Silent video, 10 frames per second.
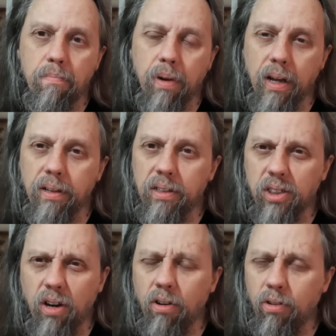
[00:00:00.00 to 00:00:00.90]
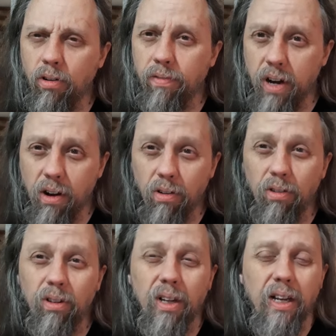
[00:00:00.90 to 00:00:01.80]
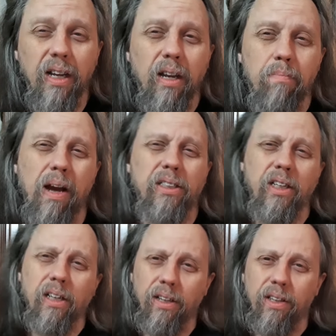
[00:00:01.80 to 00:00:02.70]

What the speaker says: playing this character of Carol. Basically,